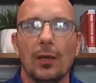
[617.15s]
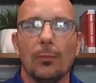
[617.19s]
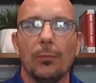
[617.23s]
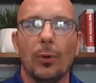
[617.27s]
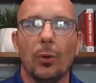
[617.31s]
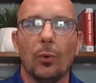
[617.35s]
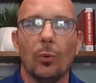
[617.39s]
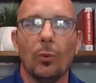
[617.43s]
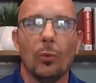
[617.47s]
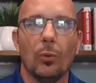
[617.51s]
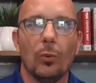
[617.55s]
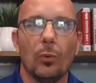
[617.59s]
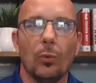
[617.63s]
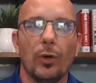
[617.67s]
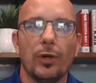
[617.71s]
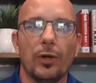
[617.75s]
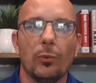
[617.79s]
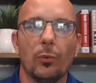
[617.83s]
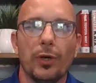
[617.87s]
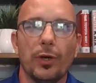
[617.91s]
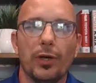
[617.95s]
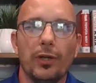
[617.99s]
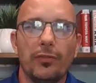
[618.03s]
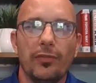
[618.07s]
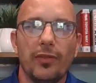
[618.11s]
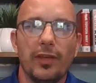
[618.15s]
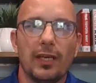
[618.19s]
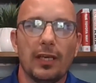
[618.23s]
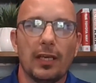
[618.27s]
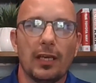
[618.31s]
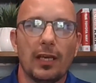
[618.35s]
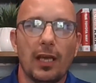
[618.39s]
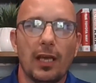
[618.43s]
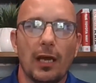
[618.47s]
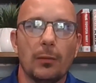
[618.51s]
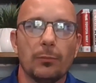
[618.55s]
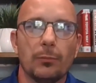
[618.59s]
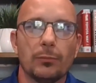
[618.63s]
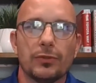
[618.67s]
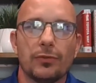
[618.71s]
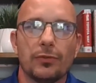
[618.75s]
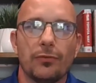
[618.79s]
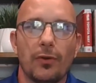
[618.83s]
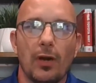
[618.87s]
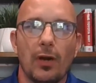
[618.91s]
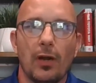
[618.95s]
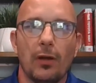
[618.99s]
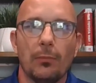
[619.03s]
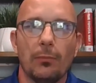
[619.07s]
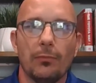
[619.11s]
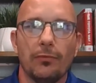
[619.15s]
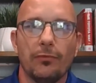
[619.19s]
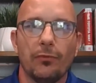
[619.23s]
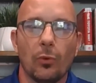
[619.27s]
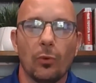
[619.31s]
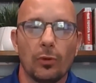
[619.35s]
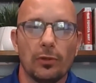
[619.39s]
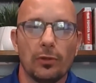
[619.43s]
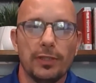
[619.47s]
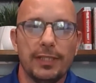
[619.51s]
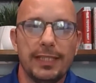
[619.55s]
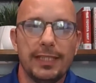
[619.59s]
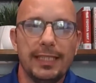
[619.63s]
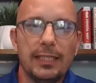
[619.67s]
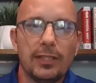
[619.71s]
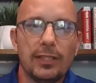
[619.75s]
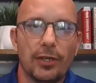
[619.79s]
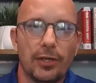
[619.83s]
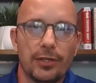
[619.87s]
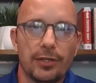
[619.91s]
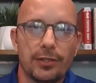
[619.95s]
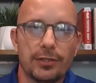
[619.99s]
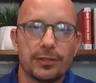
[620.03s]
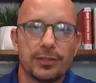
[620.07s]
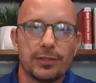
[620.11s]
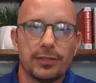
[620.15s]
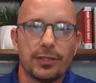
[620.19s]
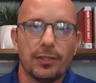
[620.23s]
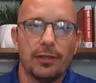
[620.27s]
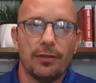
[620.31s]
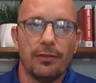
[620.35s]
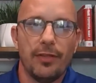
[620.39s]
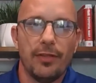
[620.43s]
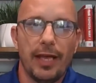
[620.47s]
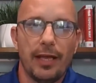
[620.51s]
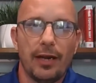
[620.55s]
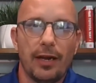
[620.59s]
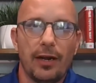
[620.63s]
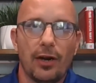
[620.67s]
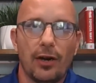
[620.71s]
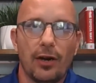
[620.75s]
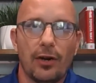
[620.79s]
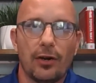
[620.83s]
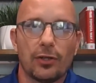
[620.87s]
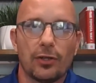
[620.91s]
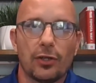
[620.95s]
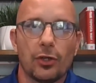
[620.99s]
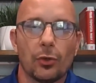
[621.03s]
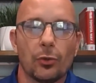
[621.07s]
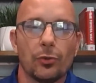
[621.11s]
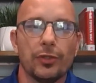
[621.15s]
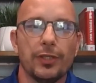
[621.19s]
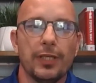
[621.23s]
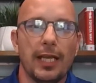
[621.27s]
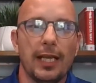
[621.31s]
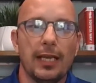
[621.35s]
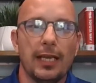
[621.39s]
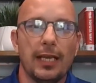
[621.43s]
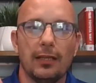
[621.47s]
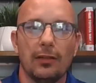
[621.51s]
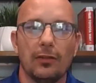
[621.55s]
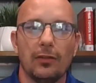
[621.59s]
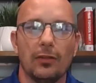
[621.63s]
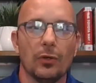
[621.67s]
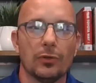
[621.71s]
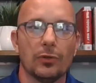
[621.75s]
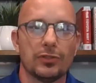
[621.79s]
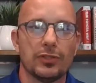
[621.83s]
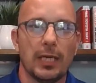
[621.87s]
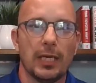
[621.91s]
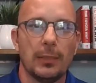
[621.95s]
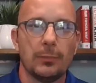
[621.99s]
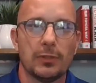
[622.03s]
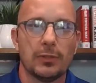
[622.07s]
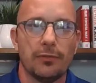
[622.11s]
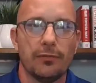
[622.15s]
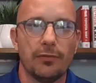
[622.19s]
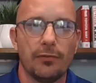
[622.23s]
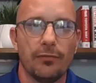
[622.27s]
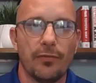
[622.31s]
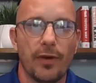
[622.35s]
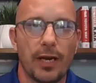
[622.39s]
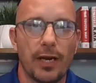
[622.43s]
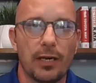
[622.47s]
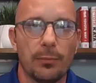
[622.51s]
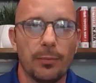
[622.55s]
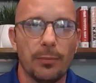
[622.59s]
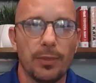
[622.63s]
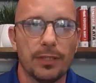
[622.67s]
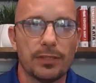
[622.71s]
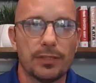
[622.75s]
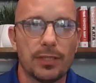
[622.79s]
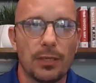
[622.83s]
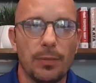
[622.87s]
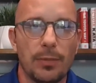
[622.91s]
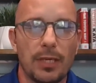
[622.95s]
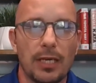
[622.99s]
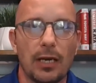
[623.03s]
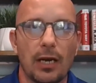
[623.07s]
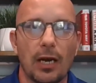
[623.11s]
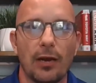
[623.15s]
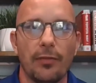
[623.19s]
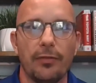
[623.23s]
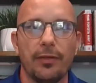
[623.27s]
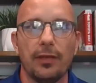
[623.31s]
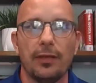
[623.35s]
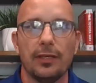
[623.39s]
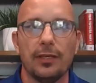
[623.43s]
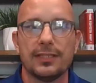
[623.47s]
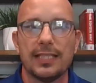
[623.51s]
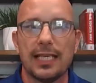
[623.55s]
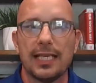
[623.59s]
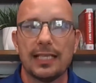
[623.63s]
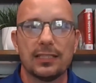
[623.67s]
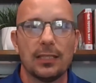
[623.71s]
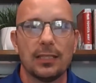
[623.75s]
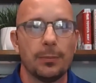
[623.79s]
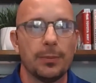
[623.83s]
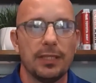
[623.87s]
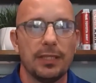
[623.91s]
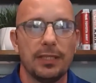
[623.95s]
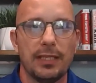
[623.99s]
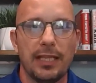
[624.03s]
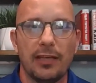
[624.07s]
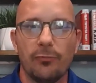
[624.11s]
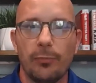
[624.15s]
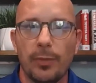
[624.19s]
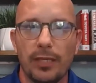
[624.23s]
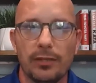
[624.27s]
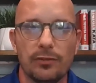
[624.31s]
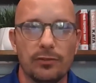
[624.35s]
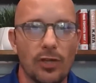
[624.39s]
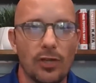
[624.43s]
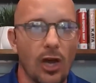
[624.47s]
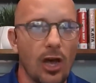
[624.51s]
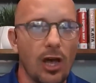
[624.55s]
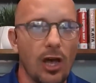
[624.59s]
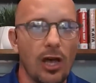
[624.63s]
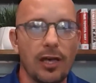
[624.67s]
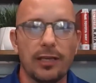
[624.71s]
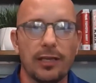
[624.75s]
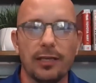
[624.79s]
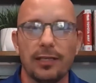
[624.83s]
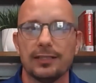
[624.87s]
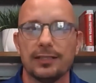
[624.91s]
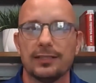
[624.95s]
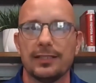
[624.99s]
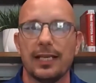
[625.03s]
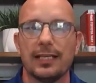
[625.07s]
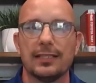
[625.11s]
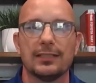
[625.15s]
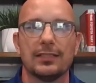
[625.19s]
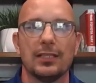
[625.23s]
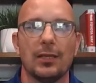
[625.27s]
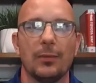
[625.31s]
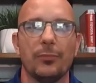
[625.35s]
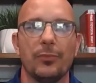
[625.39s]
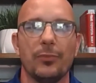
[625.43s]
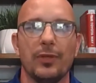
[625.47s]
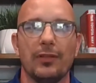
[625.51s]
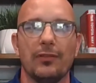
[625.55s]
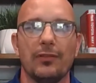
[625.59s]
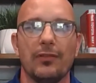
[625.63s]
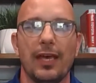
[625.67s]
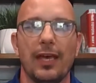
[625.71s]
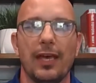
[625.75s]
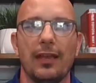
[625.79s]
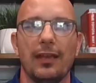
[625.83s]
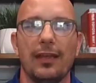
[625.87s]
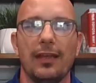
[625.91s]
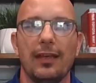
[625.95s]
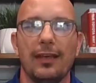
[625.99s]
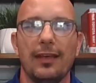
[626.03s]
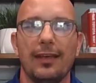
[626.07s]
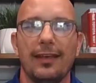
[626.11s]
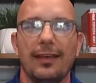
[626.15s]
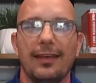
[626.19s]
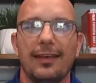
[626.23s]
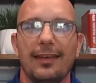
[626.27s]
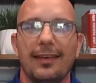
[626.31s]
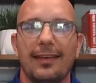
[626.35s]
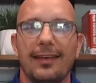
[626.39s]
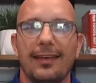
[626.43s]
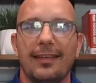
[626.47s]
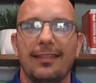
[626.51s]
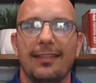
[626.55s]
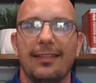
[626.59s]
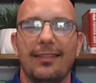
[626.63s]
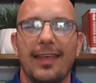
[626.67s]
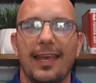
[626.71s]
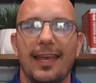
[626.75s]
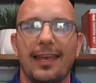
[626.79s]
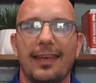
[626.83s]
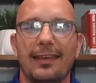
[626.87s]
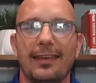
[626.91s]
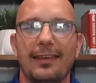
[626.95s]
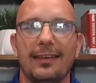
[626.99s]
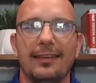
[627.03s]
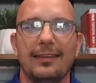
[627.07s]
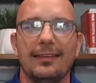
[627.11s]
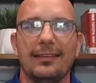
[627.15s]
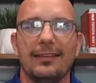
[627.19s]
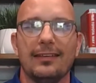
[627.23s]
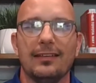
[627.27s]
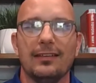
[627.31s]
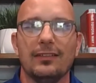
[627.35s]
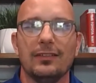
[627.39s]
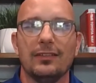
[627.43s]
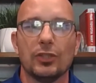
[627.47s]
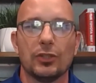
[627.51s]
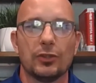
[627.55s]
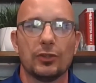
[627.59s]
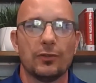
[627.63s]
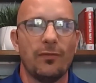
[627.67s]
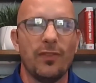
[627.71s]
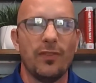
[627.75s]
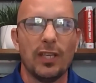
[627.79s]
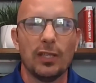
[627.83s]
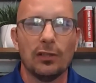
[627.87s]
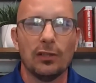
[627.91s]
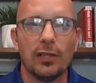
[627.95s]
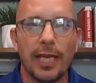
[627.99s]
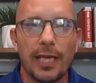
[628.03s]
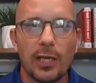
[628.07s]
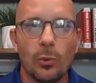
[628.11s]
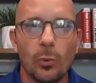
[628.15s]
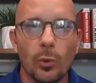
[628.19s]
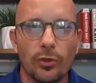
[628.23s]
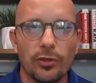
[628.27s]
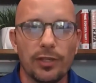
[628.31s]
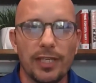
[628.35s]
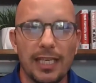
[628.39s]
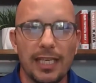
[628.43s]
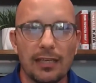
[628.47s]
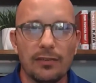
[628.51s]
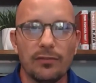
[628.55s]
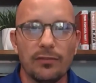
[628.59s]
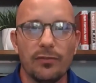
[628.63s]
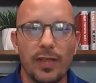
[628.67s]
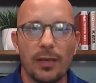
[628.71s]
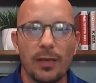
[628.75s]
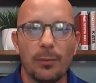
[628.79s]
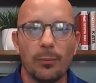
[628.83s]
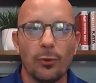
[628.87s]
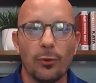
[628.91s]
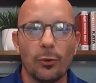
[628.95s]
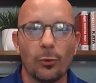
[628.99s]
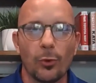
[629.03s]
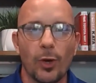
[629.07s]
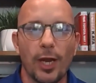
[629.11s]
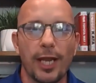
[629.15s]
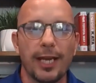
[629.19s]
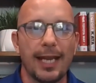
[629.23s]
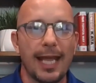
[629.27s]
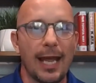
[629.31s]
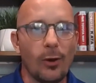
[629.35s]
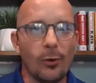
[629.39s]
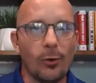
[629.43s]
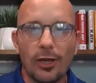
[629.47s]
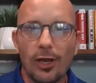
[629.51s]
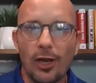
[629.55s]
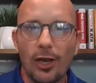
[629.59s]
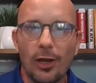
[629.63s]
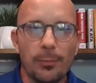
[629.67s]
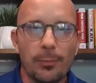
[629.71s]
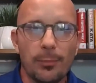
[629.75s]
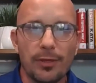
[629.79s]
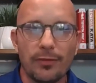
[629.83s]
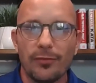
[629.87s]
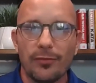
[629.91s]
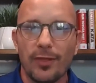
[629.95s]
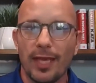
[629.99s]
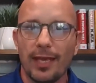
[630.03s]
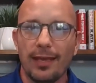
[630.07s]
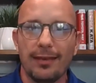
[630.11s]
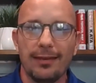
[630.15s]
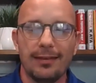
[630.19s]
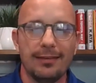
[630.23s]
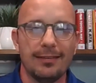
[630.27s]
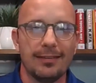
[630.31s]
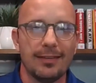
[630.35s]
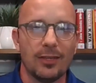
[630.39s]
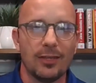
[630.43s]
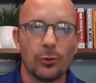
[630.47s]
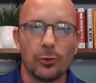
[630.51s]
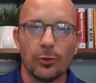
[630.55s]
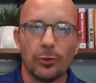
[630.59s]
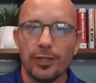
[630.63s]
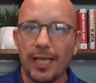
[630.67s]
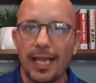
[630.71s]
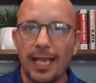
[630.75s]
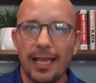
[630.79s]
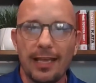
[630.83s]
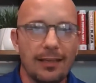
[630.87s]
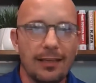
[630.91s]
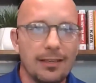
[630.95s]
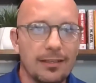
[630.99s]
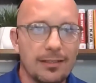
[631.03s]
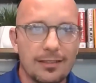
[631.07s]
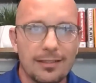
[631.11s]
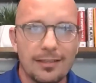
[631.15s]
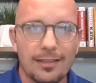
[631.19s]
But where do you think it comes from for leaders that are creating those types of environments? I mean, is that something they've been taught? Is that something that they just feel like will give them the right outcome if they create an